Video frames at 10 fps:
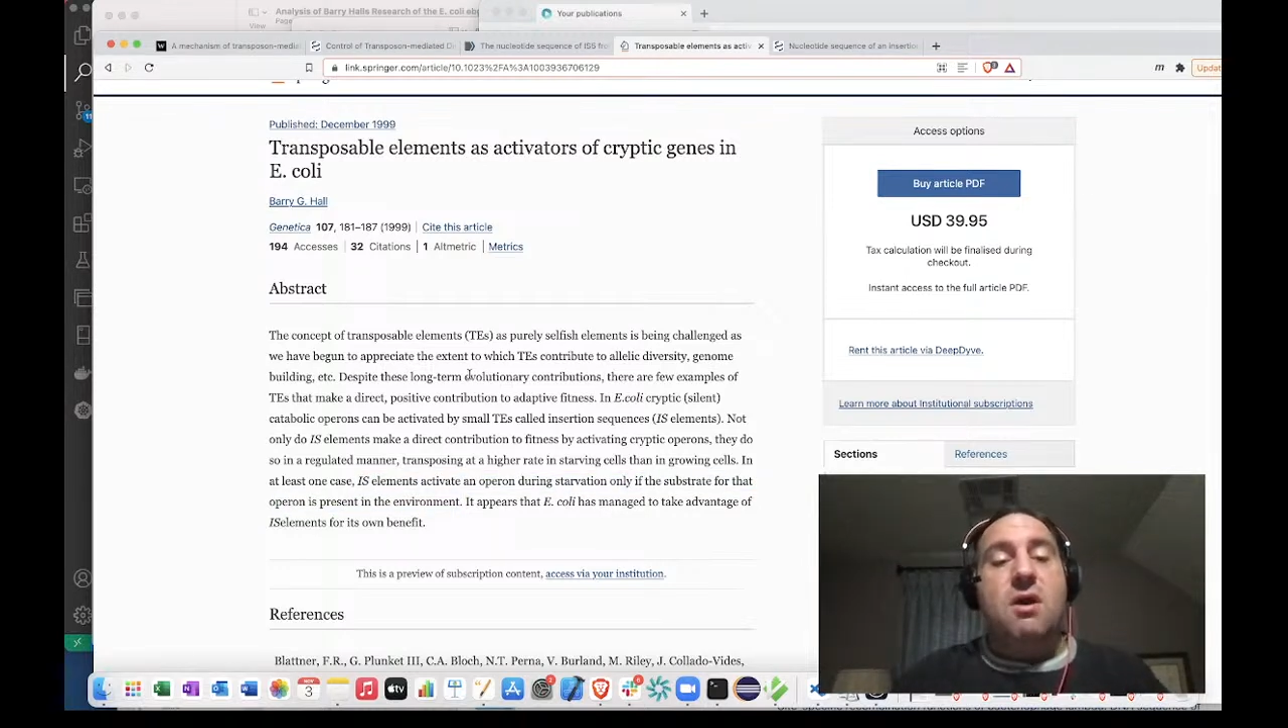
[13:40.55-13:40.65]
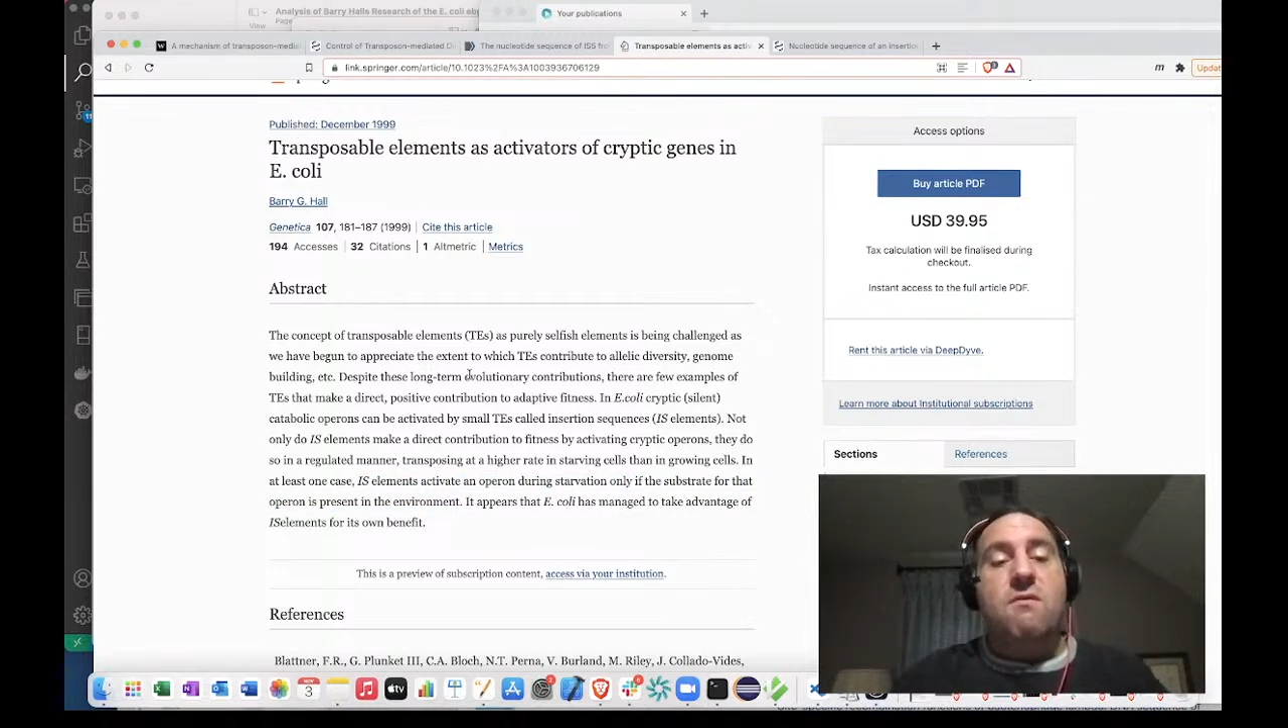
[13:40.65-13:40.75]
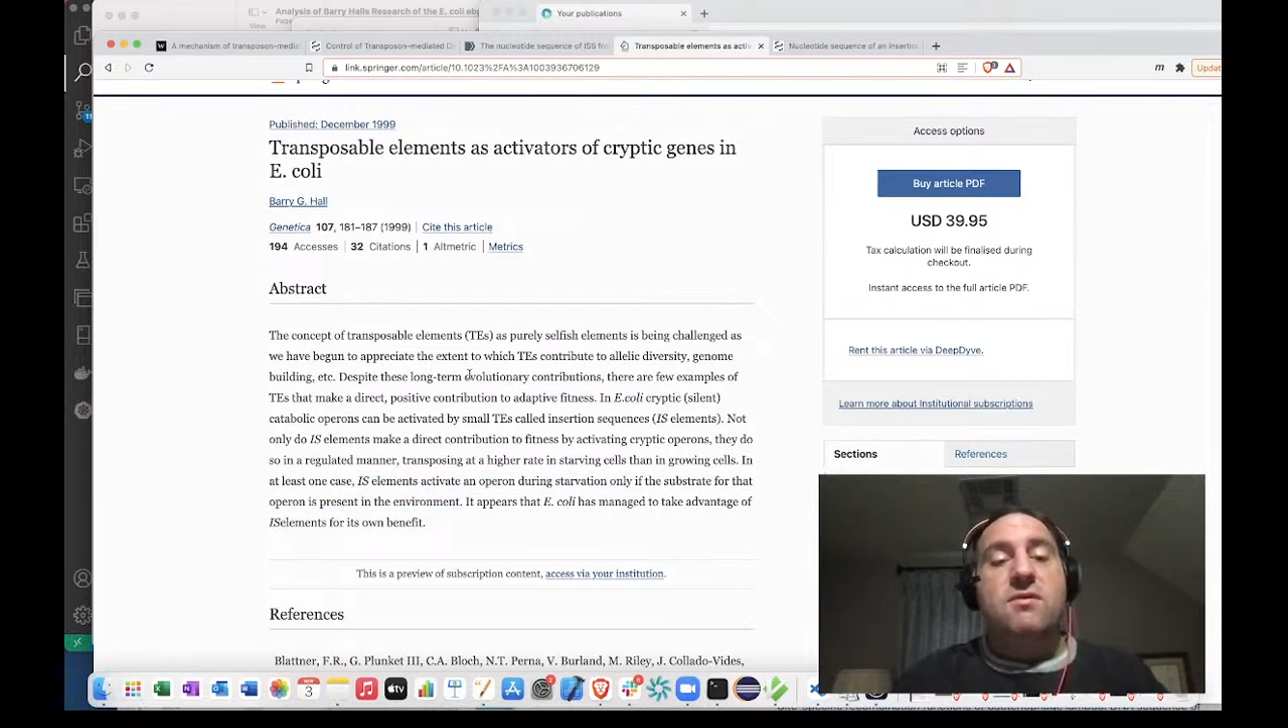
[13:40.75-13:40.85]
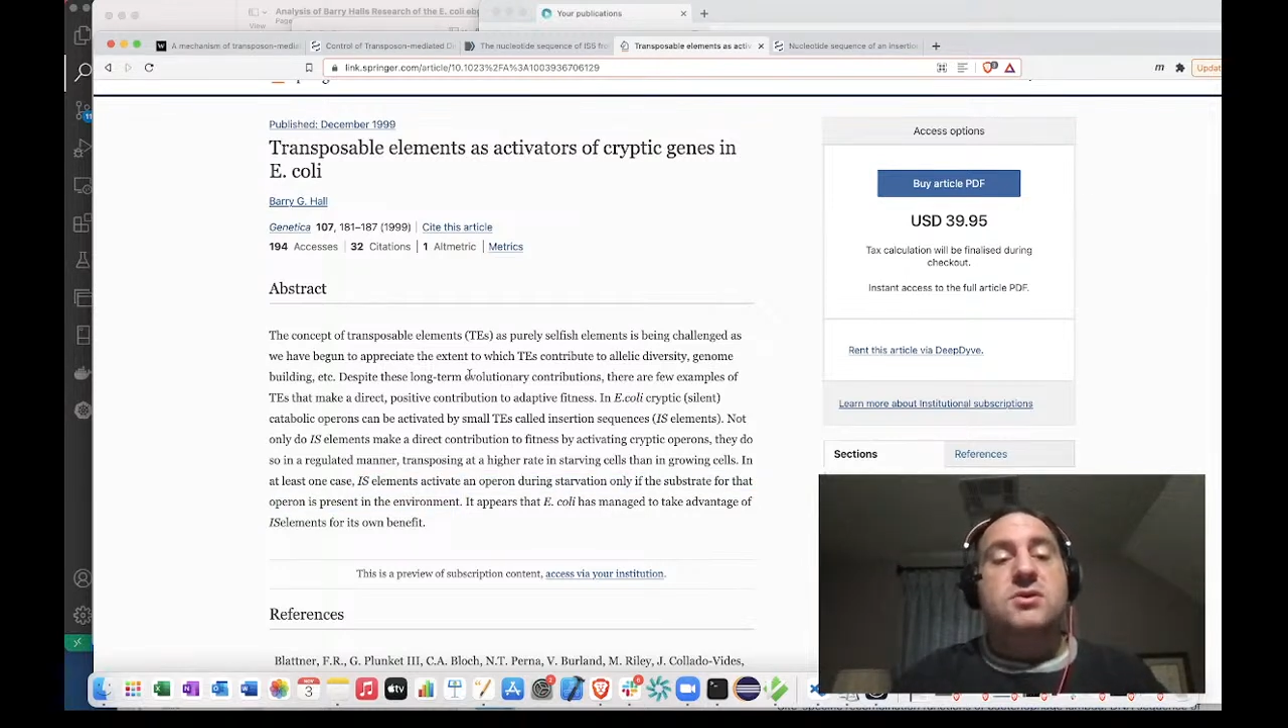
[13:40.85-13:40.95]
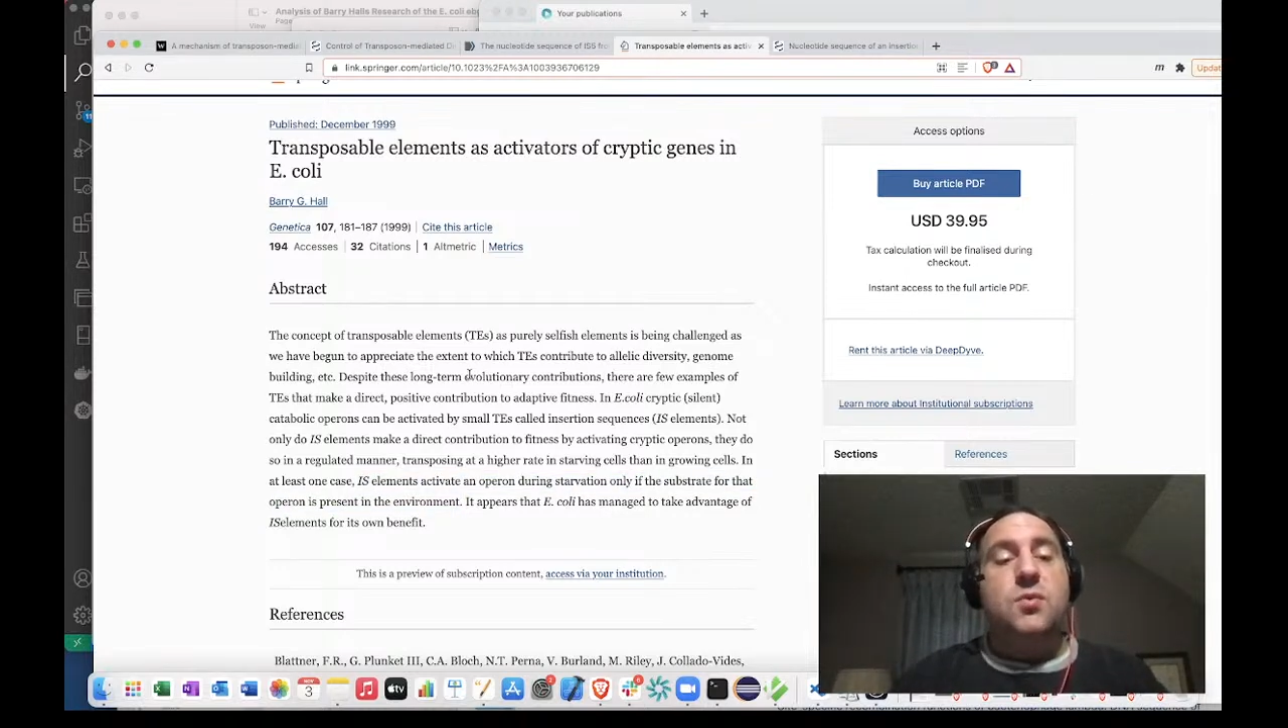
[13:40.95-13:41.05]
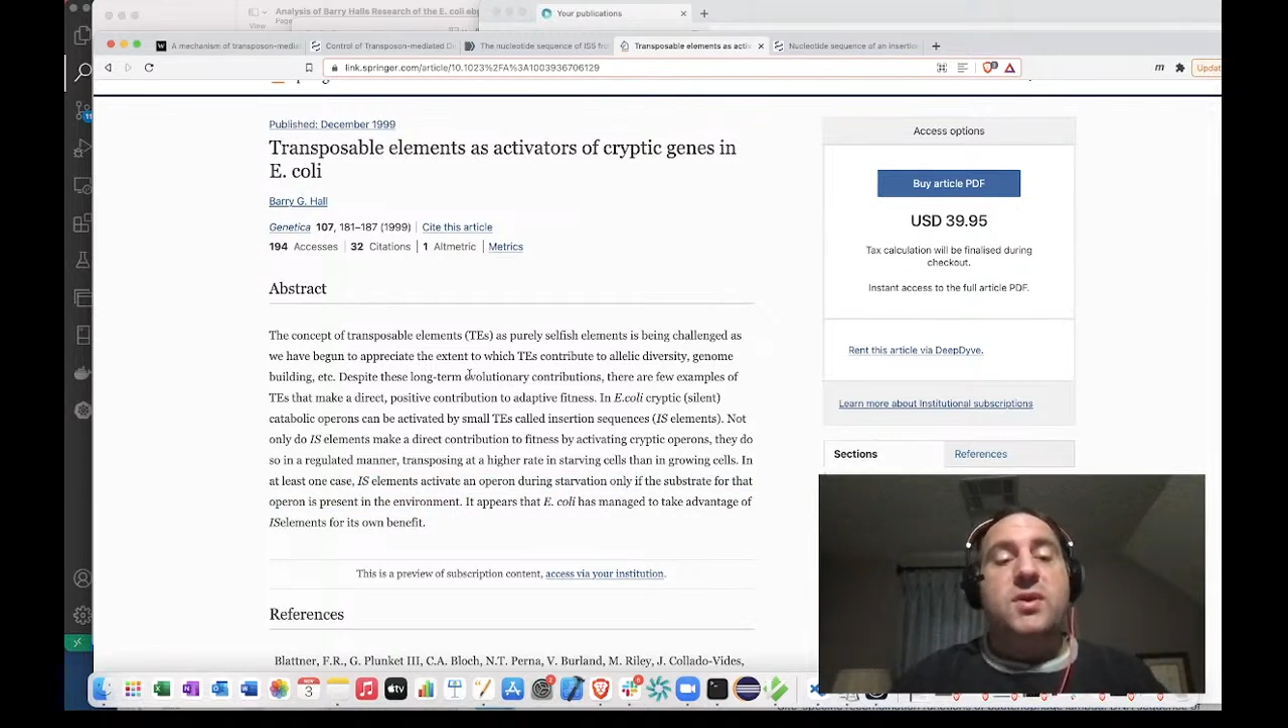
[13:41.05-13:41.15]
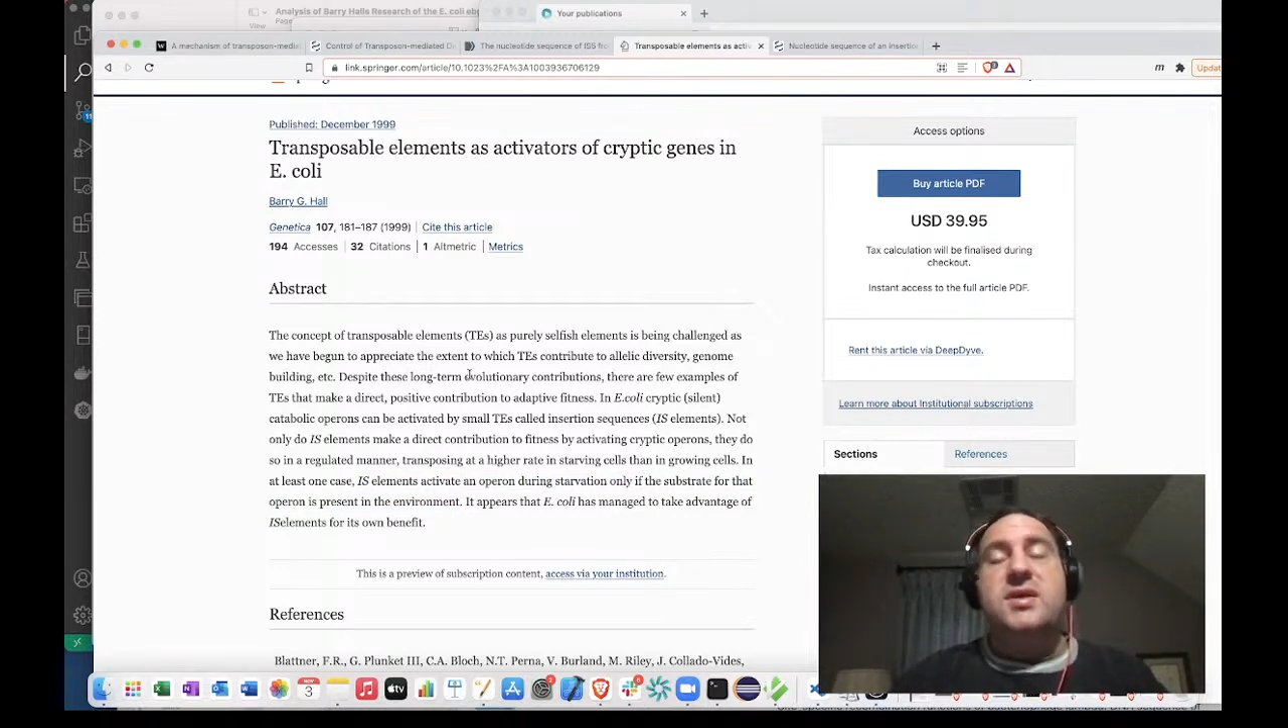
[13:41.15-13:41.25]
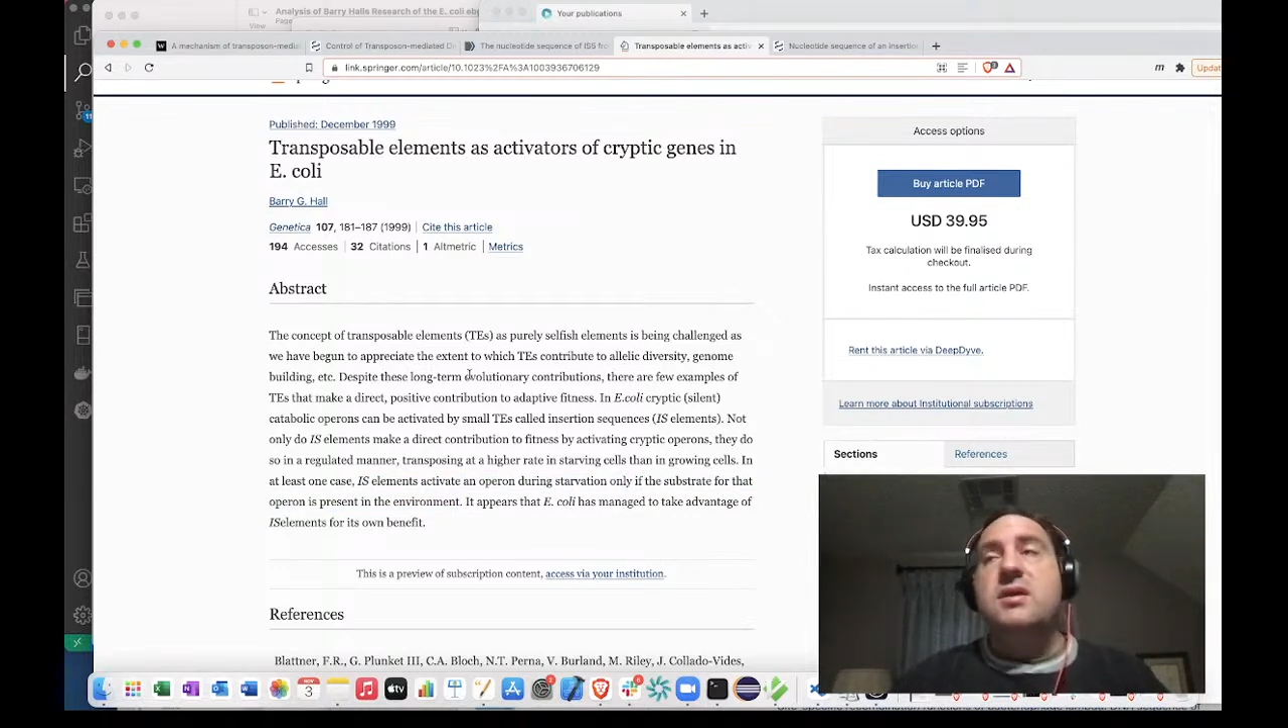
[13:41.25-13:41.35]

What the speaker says: over 20